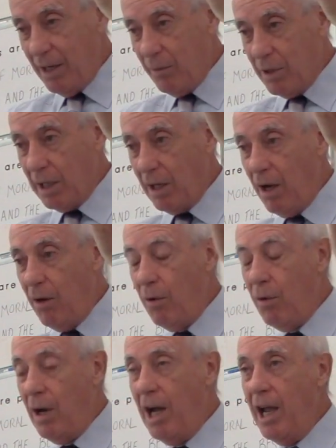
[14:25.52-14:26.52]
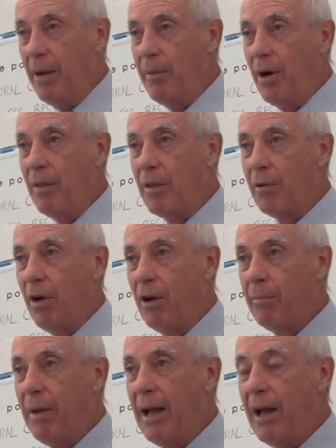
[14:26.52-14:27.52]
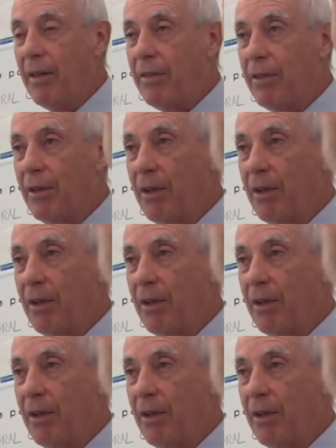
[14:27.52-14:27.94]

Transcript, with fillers: was like, oh, I am on the wrong path.